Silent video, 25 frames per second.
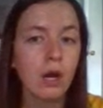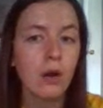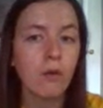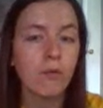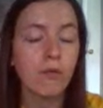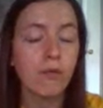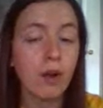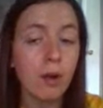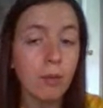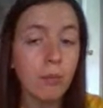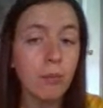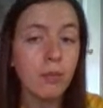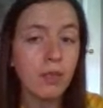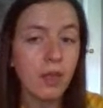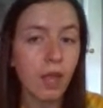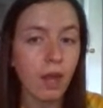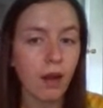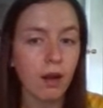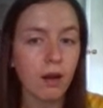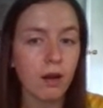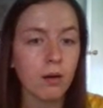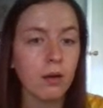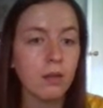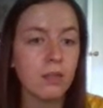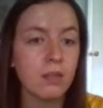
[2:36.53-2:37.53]
From
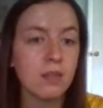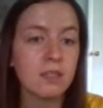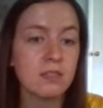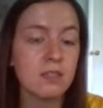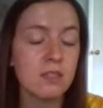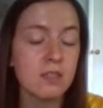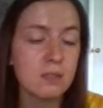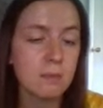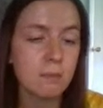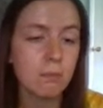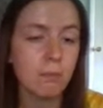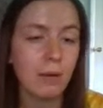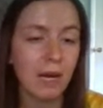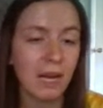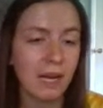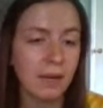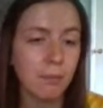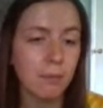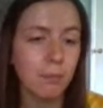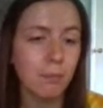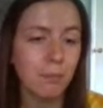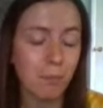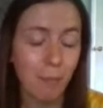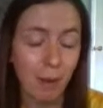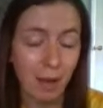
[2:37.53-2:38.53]
there, this is
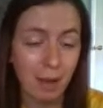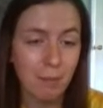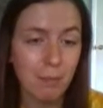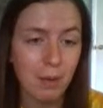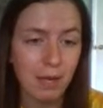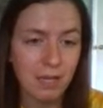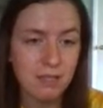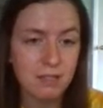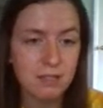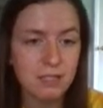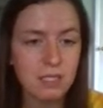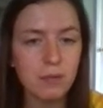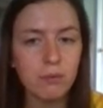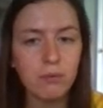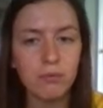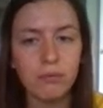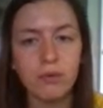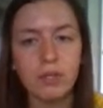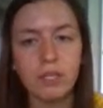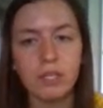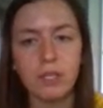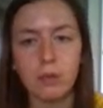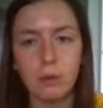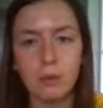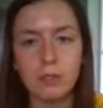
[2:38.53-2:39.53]
my best tip for
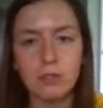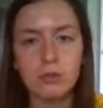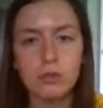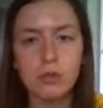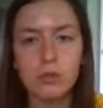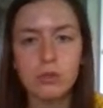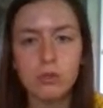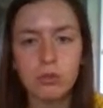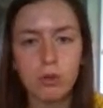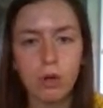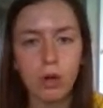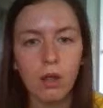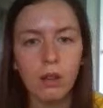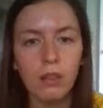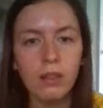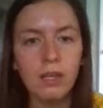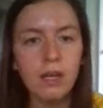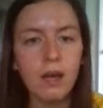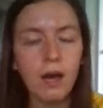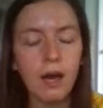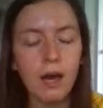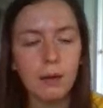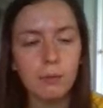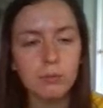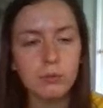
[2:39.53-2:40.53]
you, is to draw the
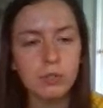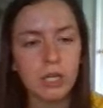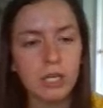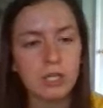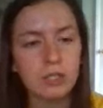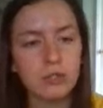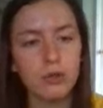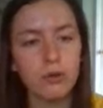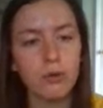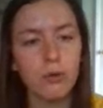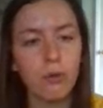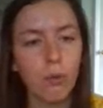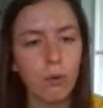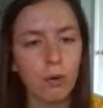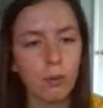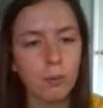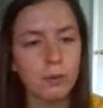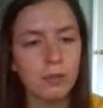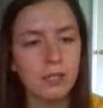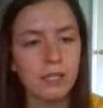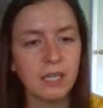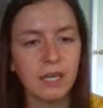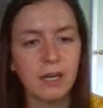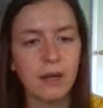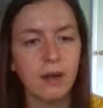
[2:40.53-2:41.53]
object
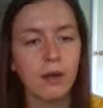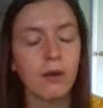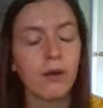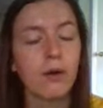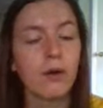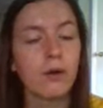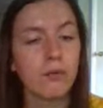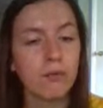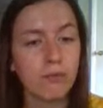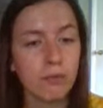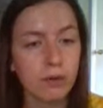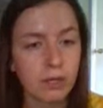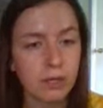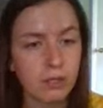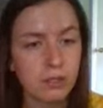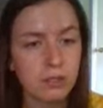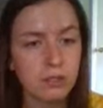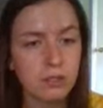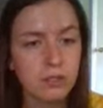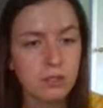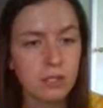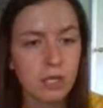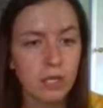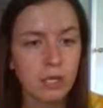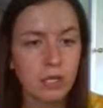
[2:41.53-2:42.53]
normally
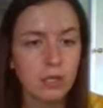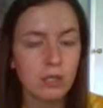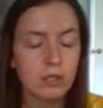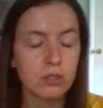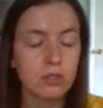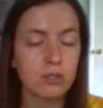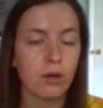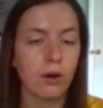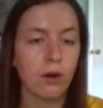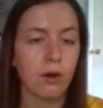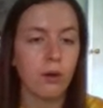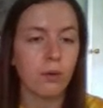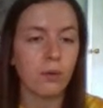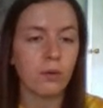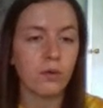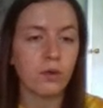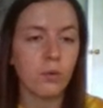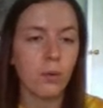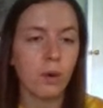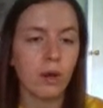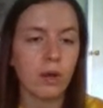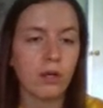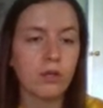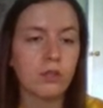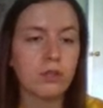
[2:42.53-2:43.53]
first. So if you
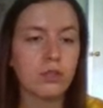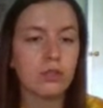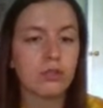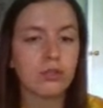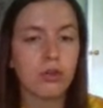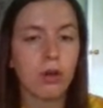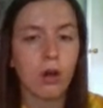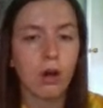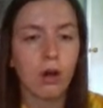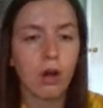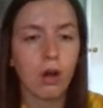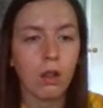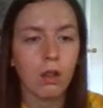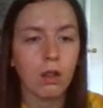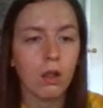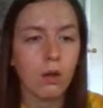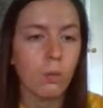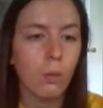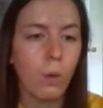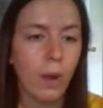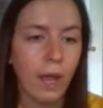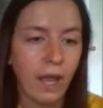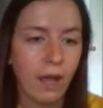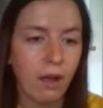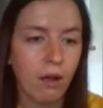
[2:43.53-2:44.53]
wanted to draw a
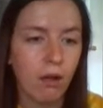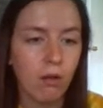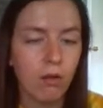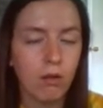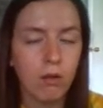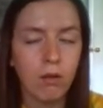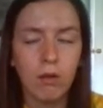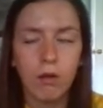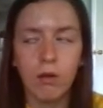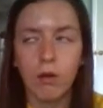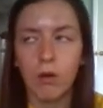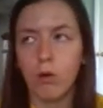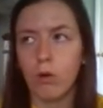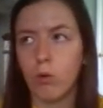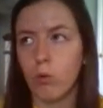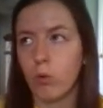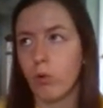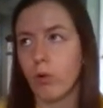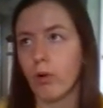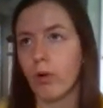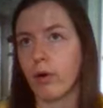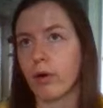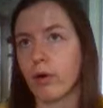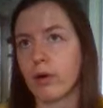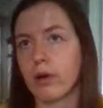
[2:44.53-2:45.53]
whale
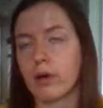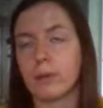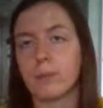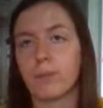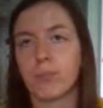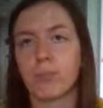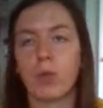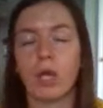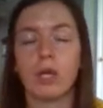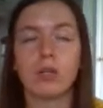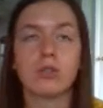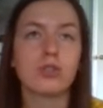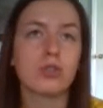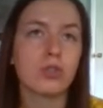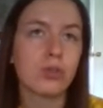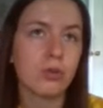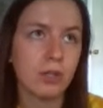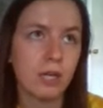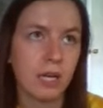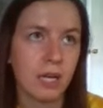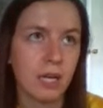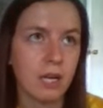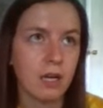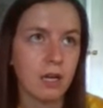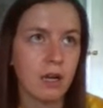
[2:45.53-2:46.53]
or a
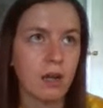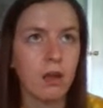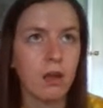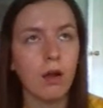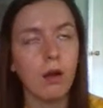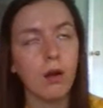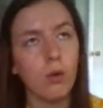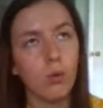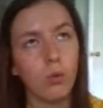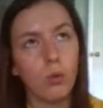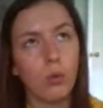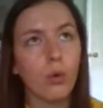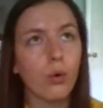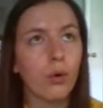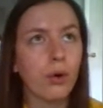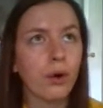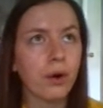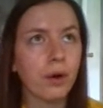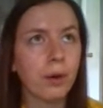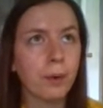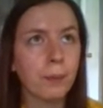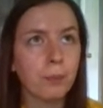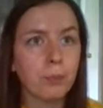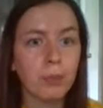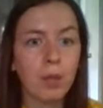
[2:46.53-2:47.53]
tree
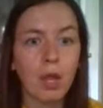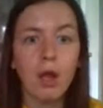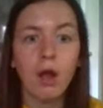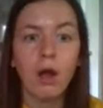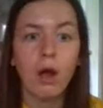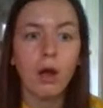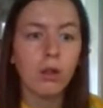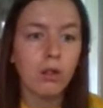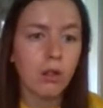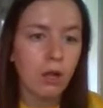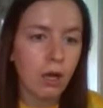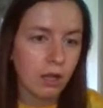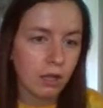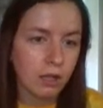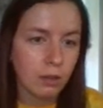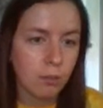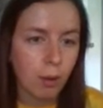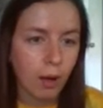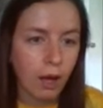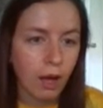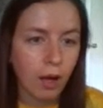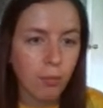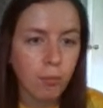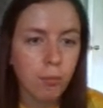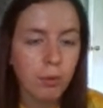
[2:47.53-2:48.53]
or a
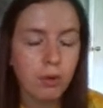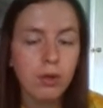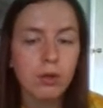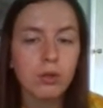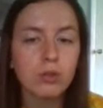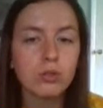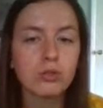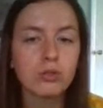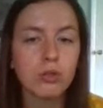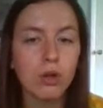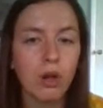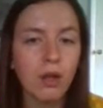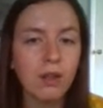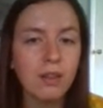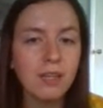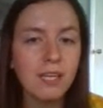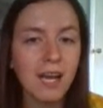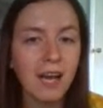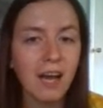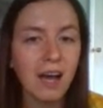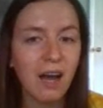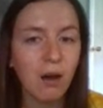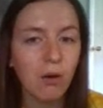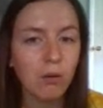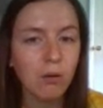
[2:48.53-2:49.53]
lollipop, draw
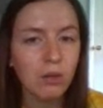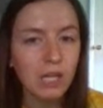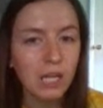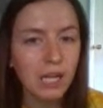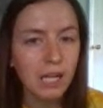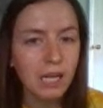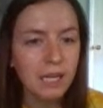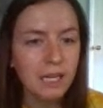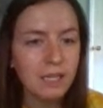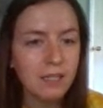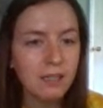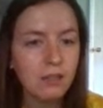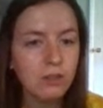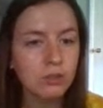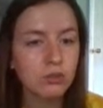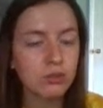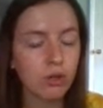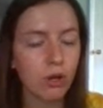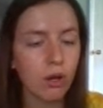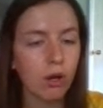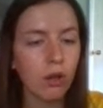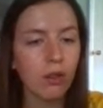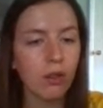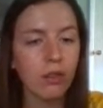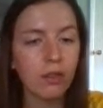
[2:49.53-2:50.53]
the outline,
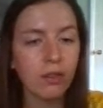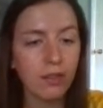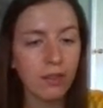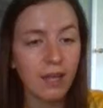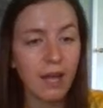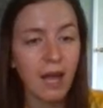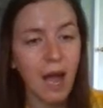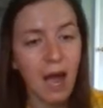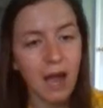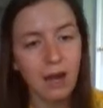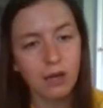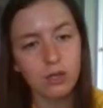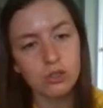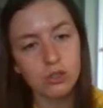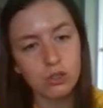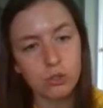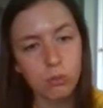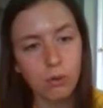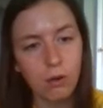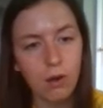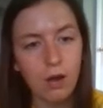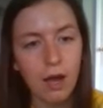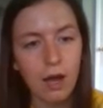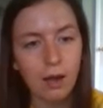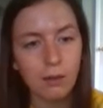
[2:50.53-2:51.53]
draw the
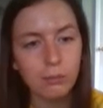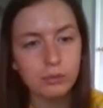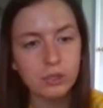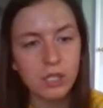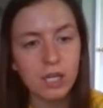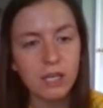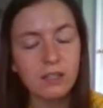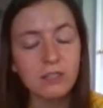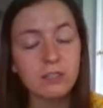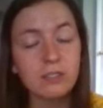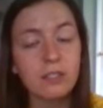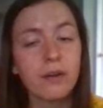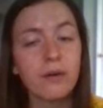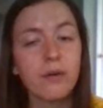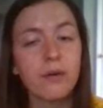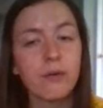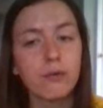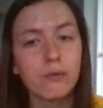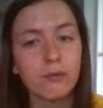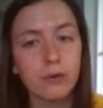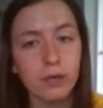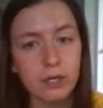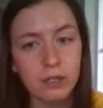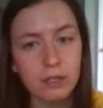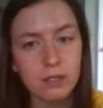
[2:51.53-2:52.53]
actual object
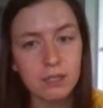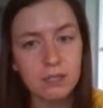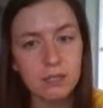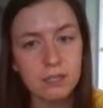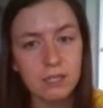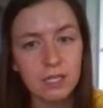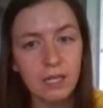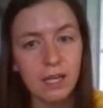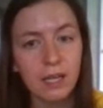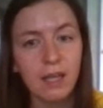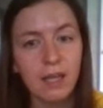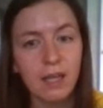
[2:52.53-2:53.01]
first.